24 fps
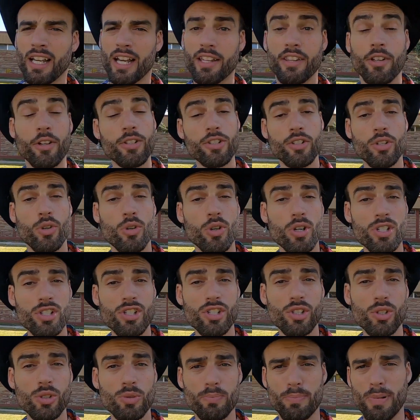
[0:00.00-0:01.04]
There is a horn
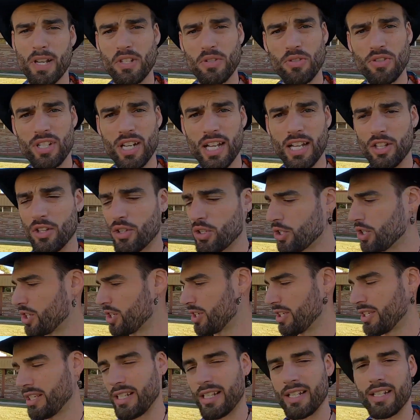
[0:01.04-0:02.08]
too, buzzer style
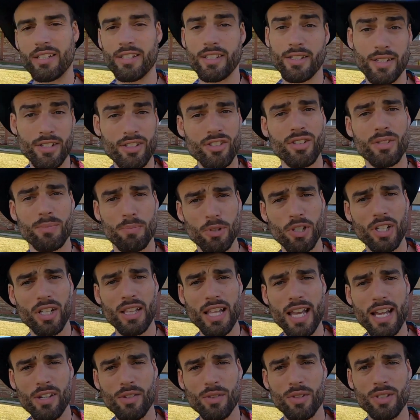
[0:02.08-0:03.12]
horn. It's actually pretty
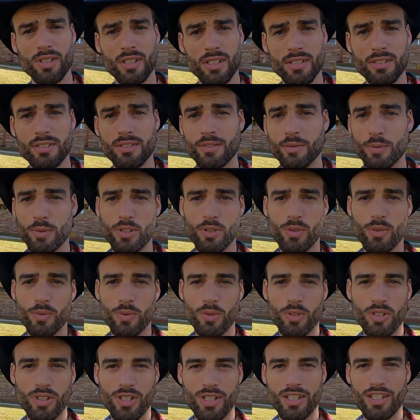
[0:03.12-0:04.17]
loud.
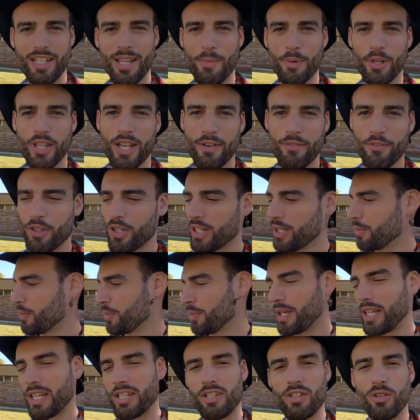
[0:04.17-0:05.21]
We'll demo that for you when
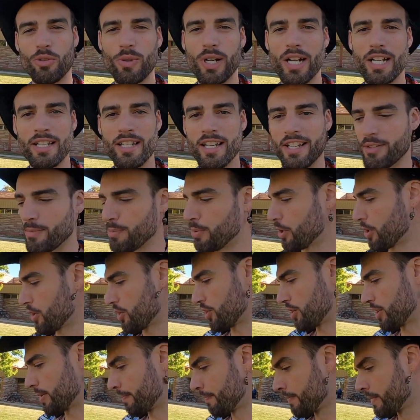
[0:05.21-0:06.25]
we get into the ride test
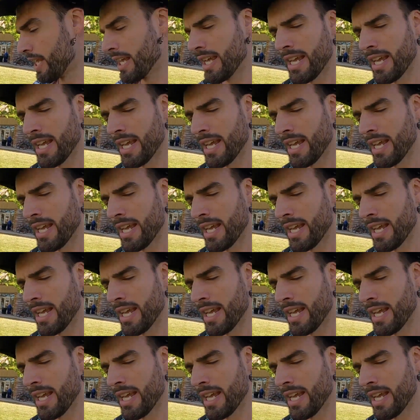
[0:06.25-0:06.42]
portion.